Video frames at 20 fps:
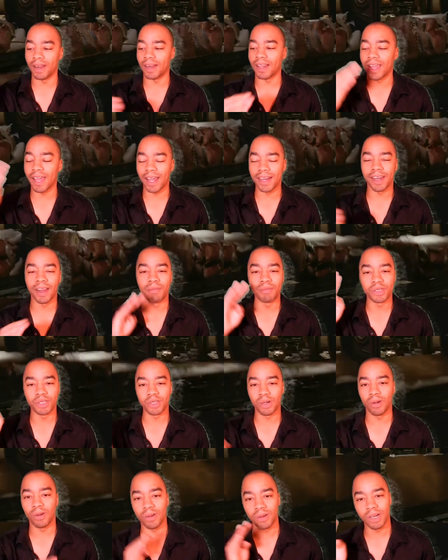in a goddamn
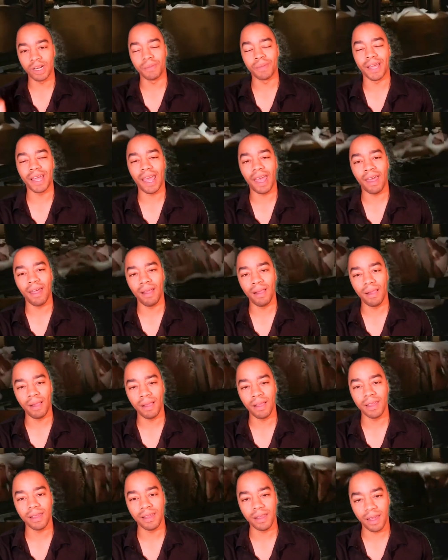circle. And I'm like,
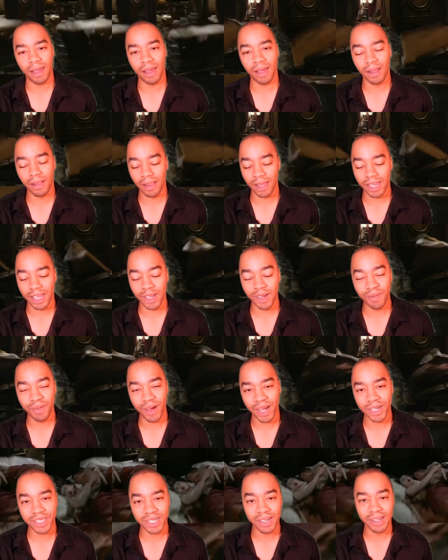hell yeah. Like, can you
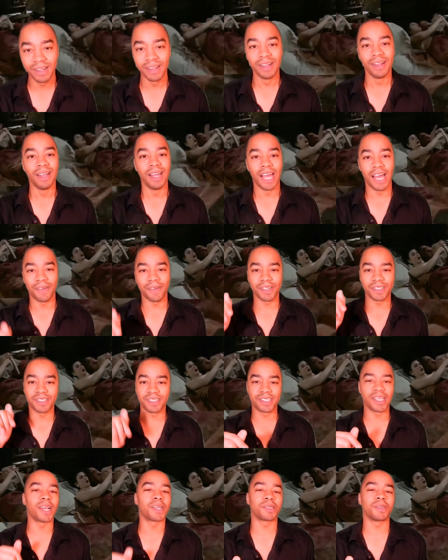imagine having
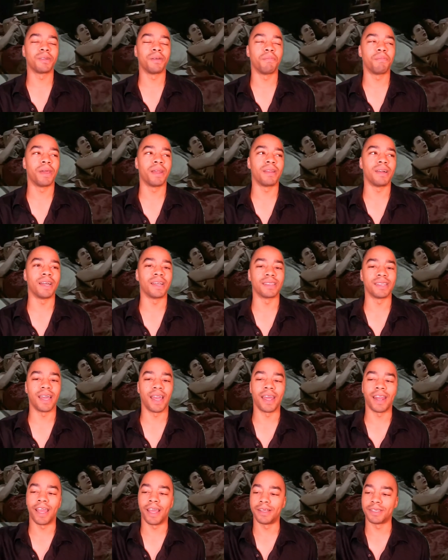sex on a bed like
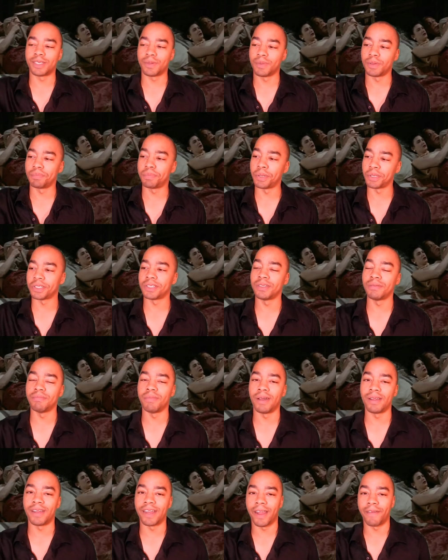that, having someone pushing the
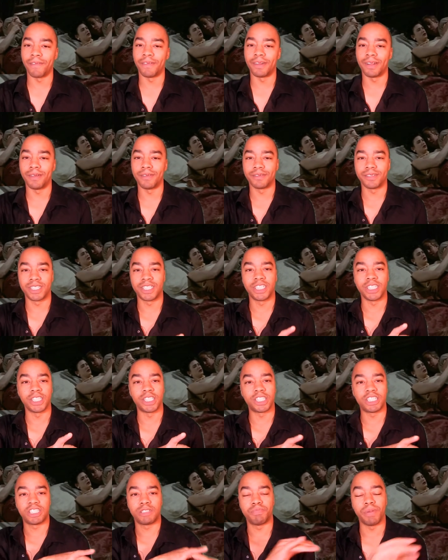button, having the shit
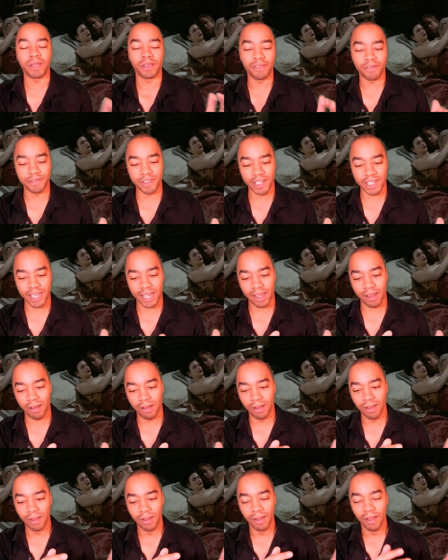spin the fuck
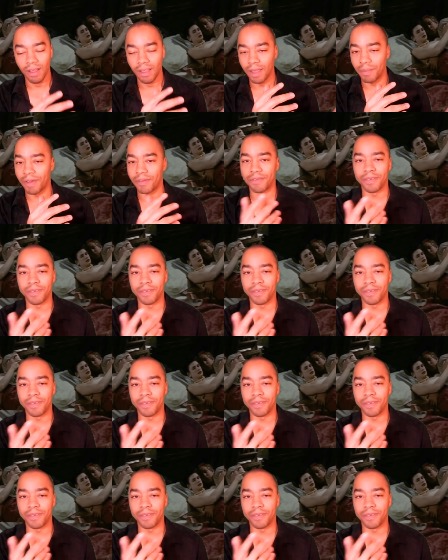out? It'd be